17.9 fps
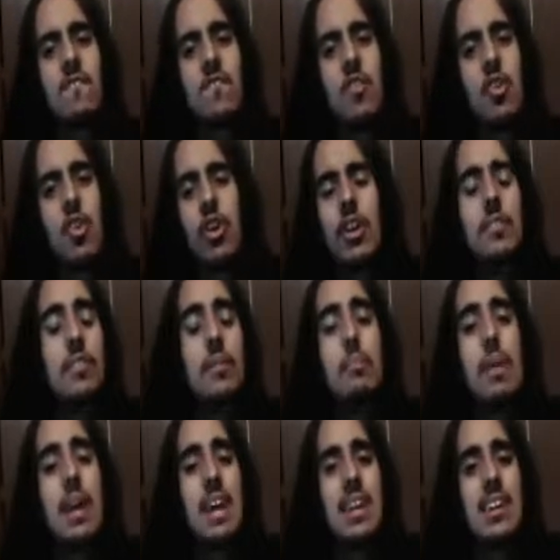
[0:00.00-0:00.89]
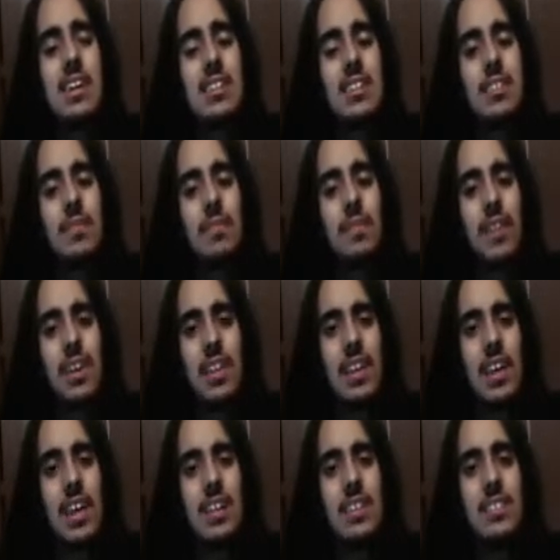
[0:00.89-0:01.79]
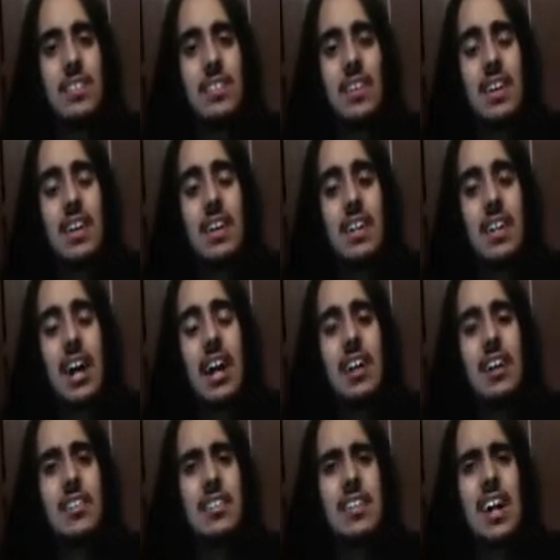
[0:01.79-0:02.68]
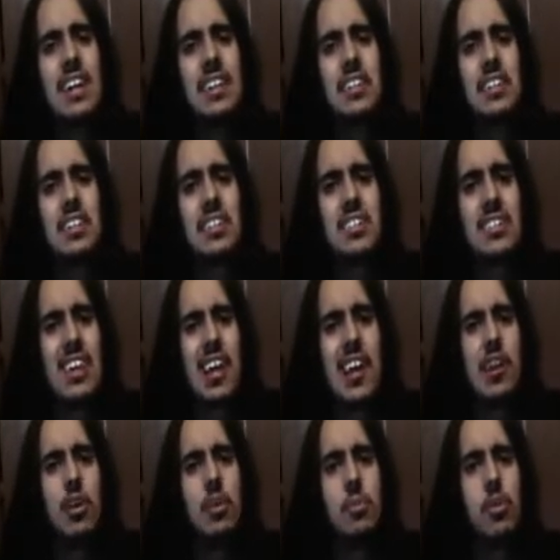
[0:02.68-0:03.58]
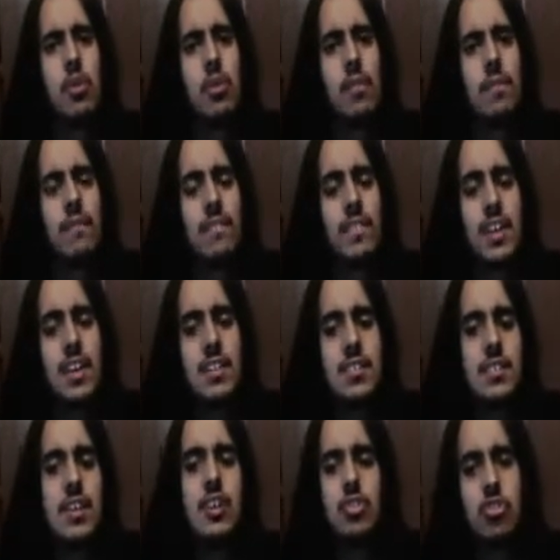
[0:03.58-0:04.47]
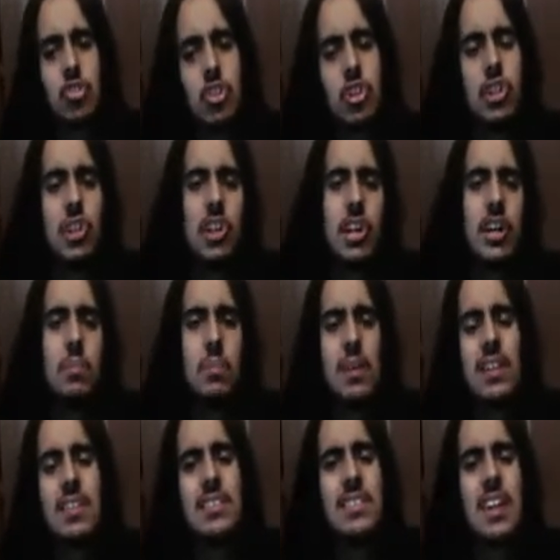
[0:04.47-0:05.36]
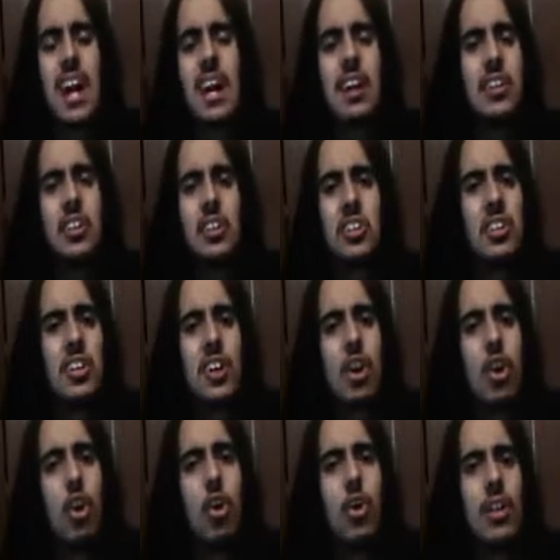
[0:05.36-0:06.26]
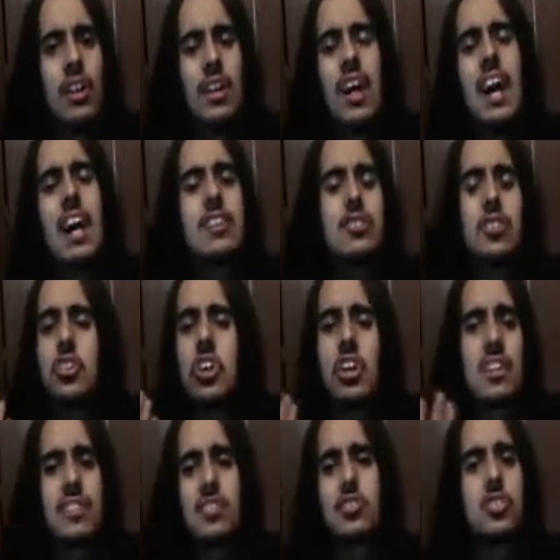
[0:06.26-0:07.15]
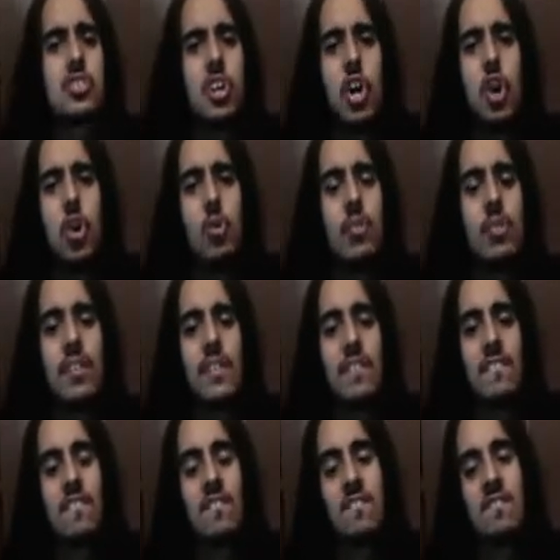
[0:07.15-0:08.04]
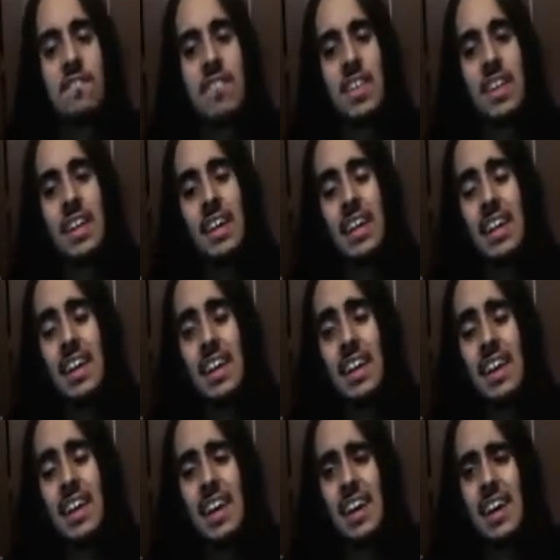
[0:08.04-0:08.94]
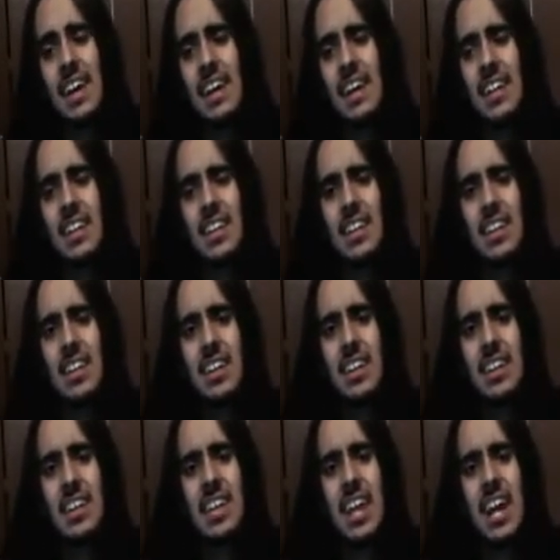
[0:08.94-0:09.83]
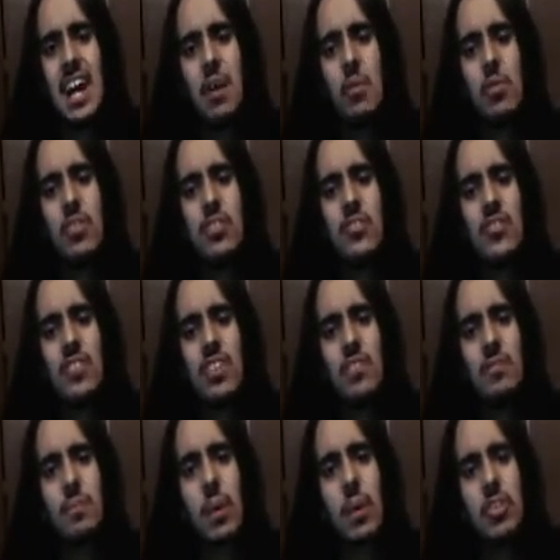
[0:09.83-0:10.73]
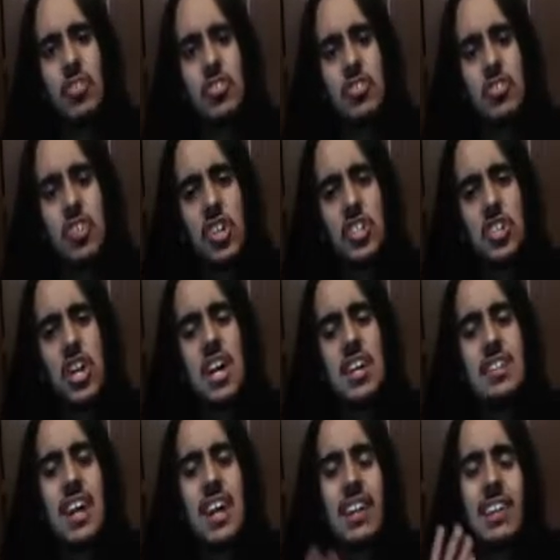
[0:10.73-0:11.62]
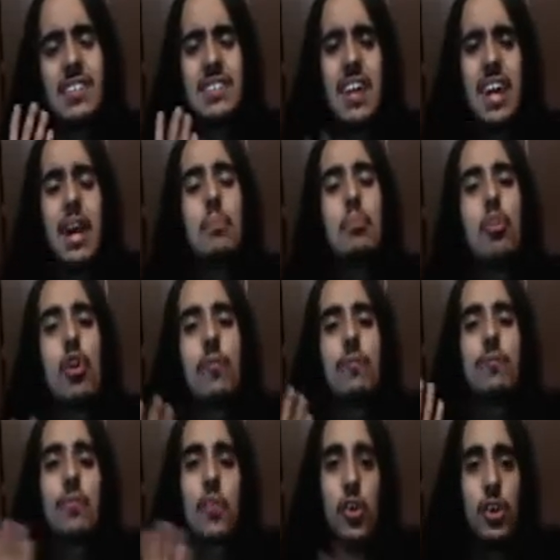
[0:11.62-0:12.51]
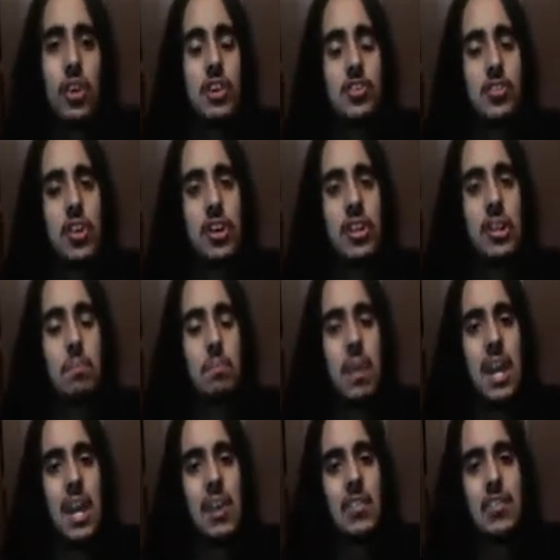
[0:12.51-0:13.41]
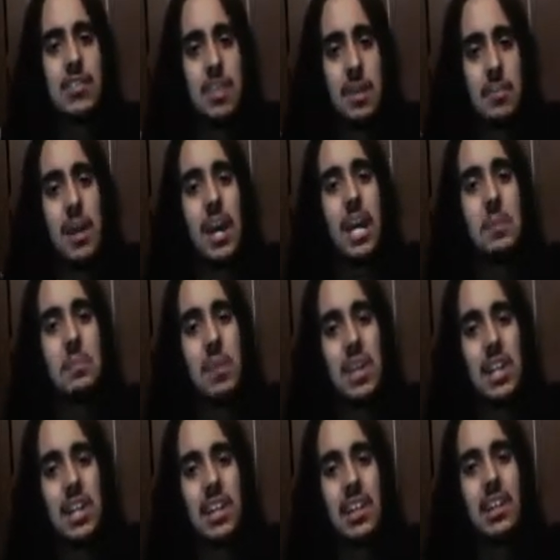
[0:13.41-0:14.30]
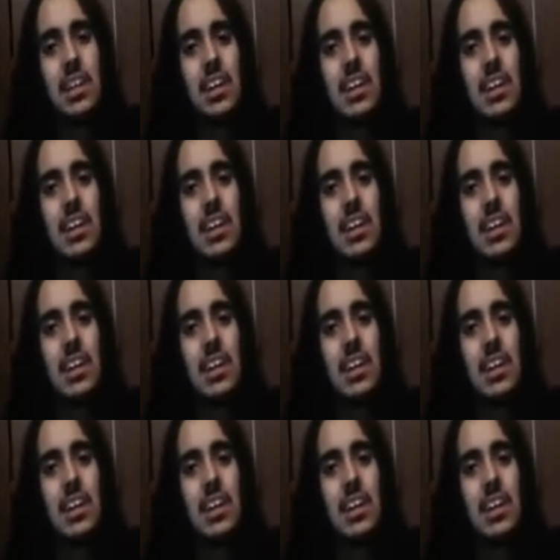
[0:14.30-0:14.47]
or even Megan's, but it's not terrible. It's good, but it's not as good as the show. And yeah, Merry Christmas Drake and Josh, at least it had more focus on the parents, in my opinion.